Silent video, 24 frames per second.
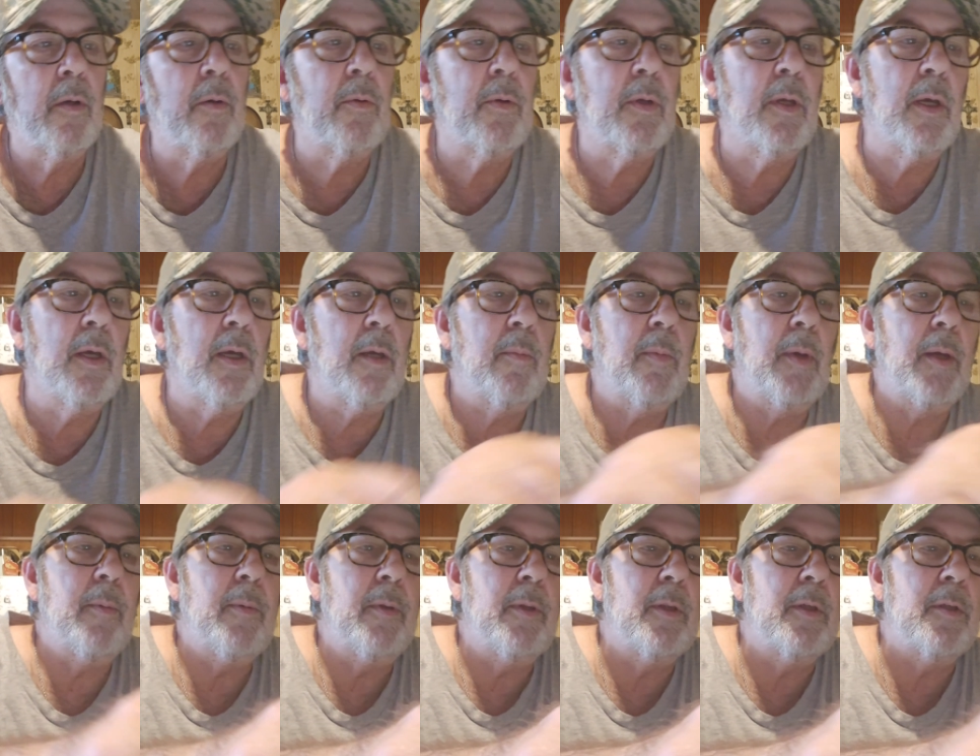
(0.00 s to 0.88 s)
Okay,
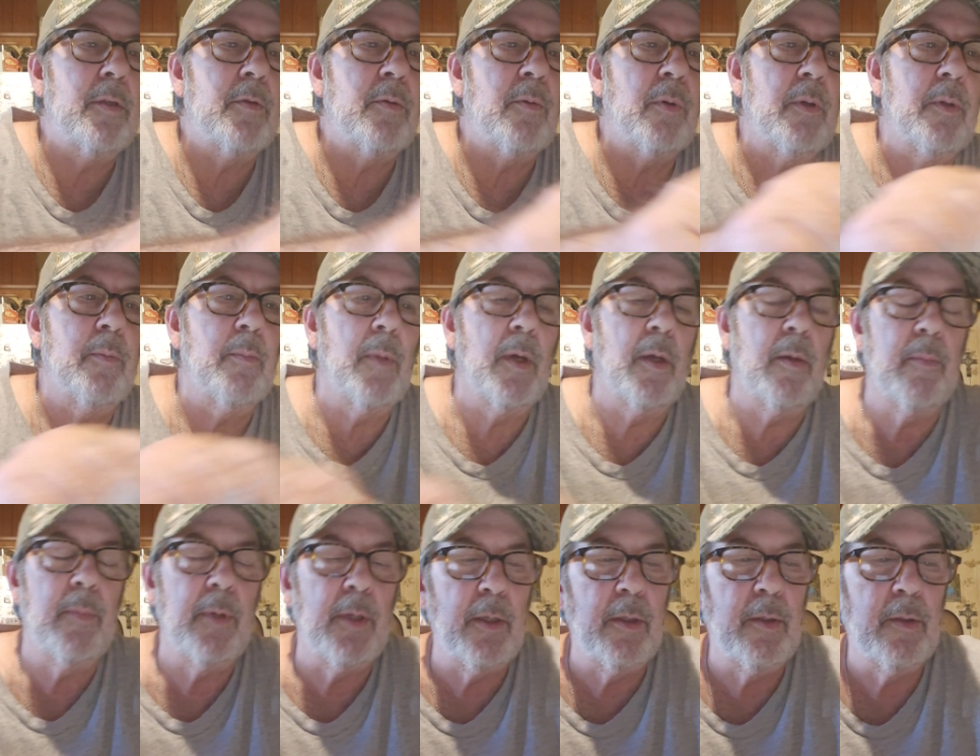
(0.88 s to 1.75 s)
maybe this one
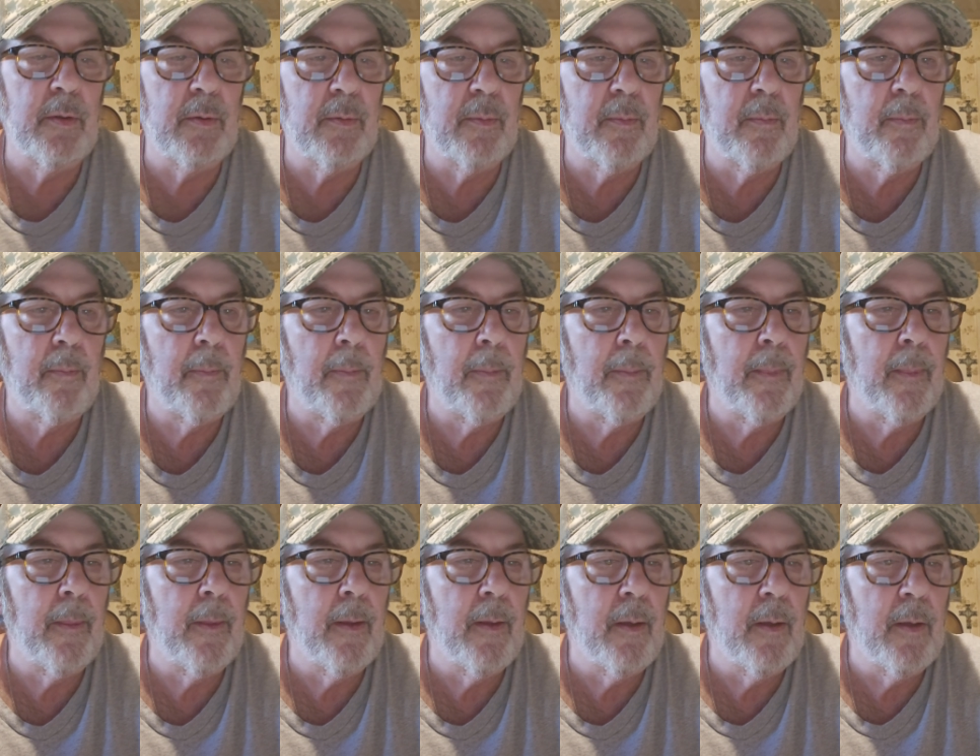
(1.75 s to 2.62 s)
might be.
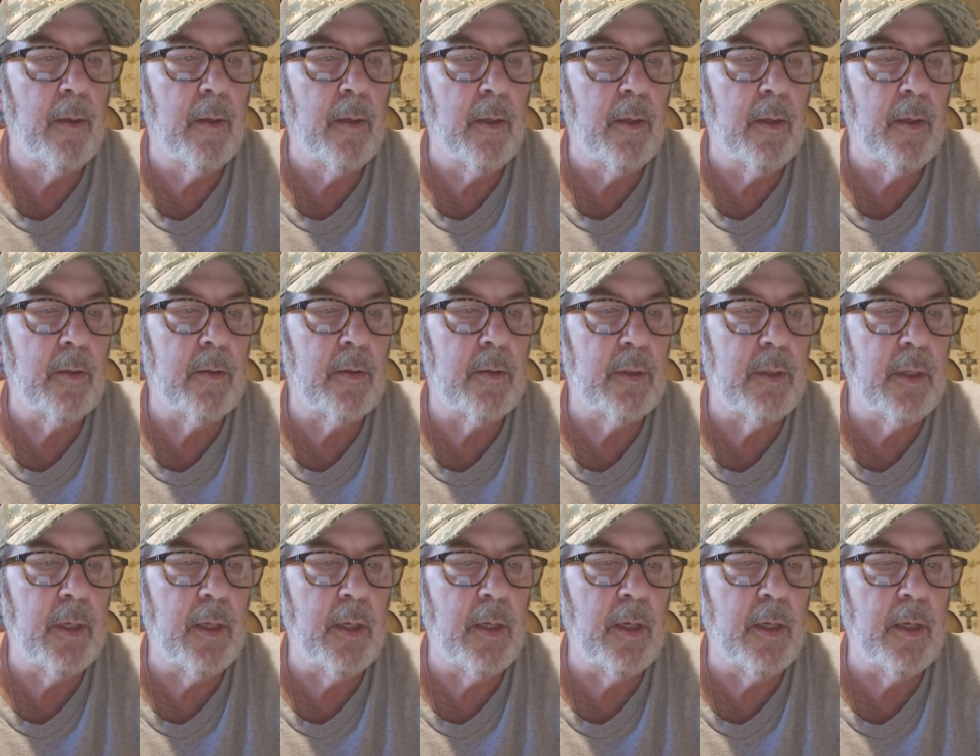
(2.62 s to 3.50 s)
It
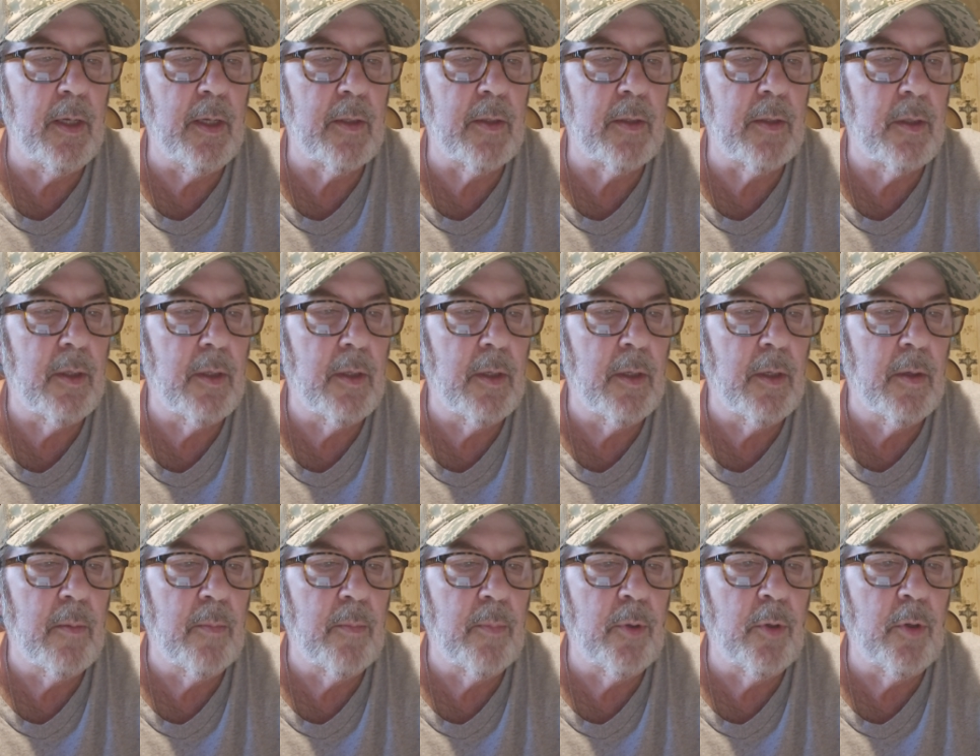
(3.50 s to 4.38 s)
says,
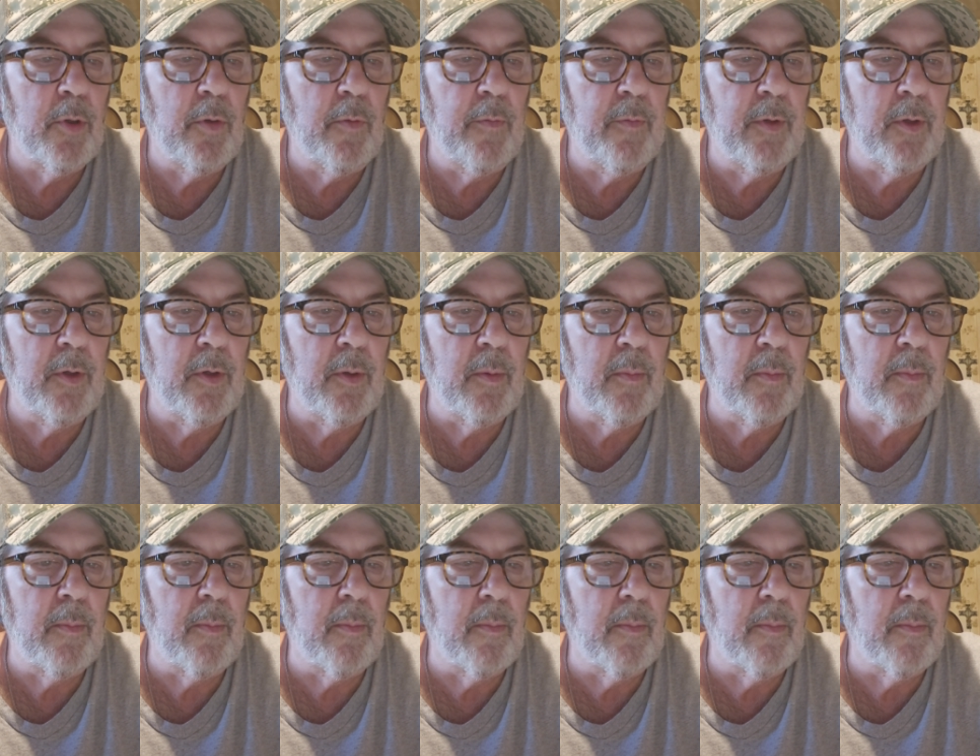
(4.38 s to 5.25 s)
prove your
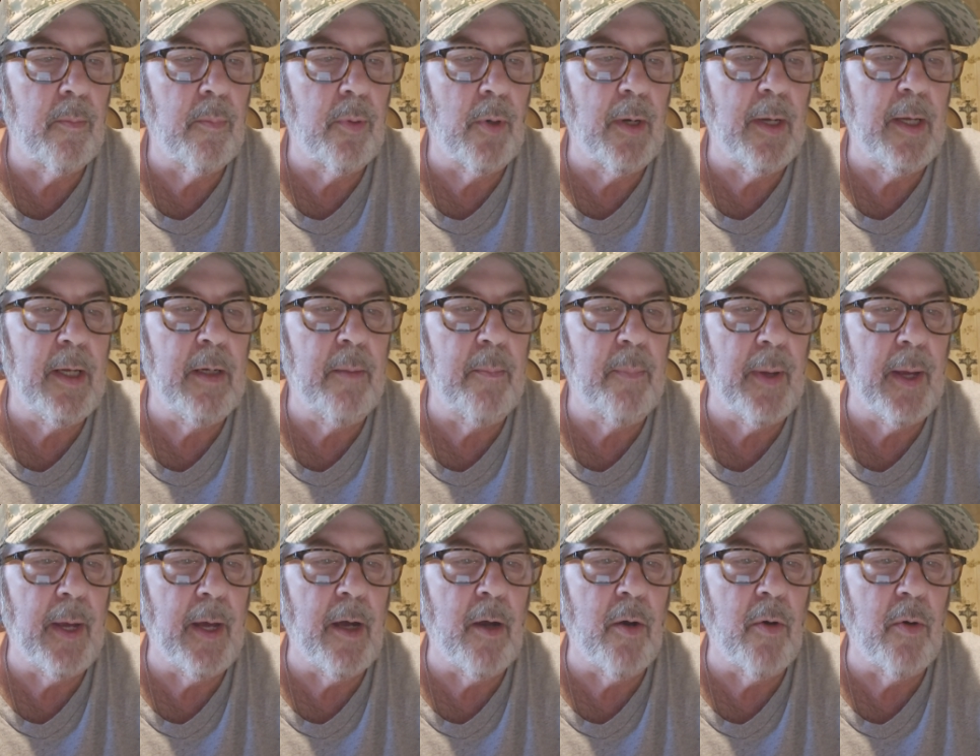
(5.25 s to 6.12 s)
brain
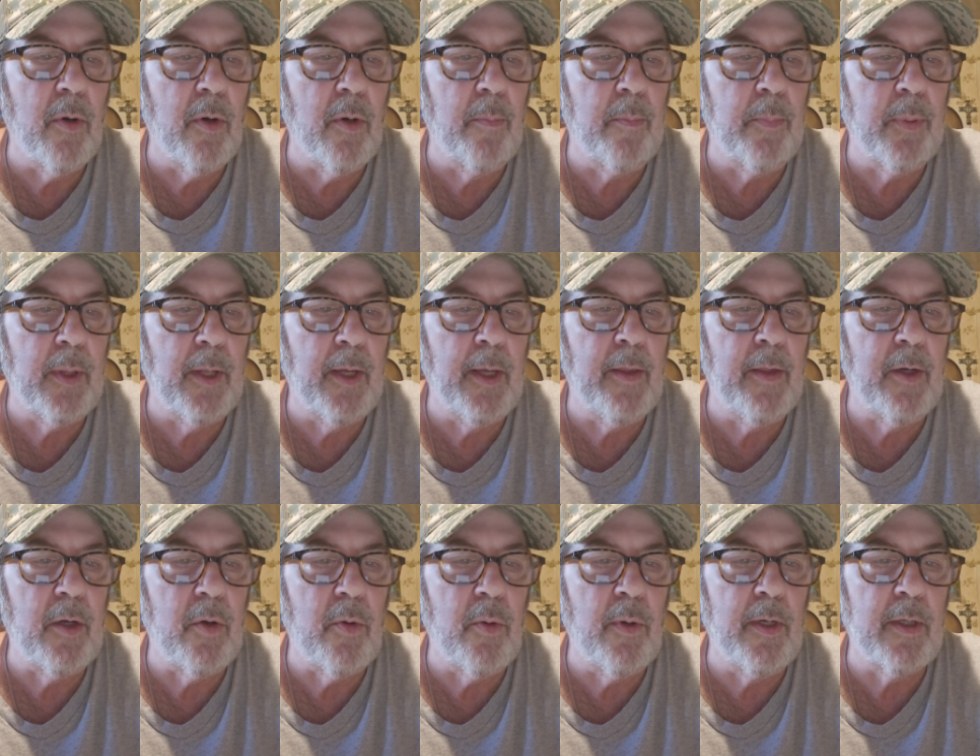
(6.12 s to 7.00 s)
power, play
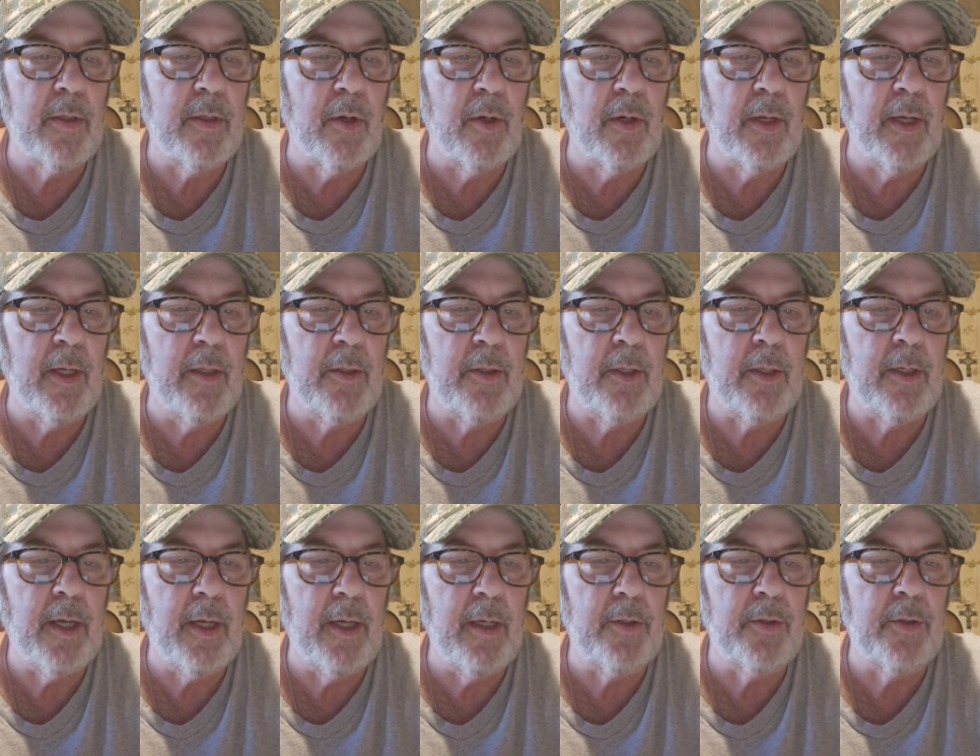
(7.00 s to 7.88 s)
the quiz on
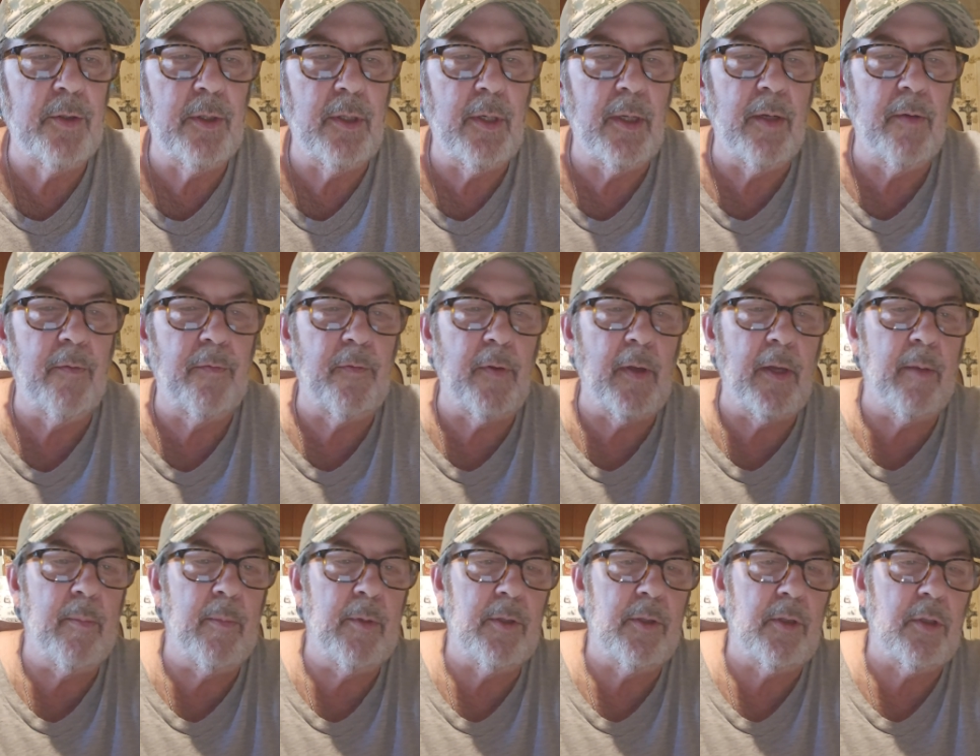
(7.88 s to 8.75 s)
education and
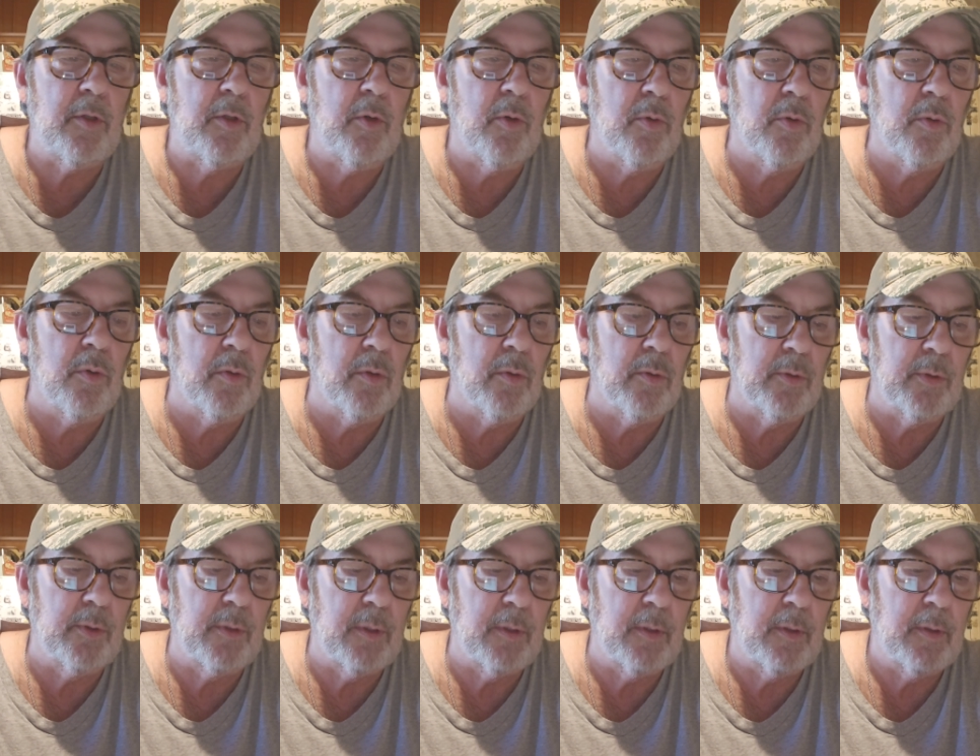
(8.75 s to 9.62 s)
famous
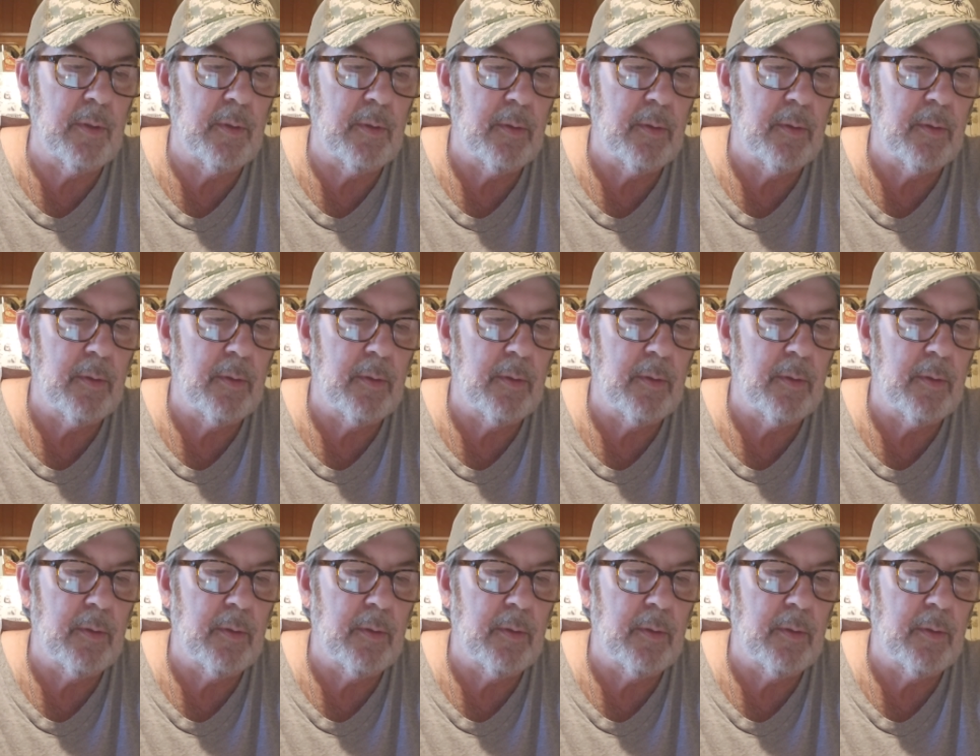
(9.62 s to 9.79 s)
schools.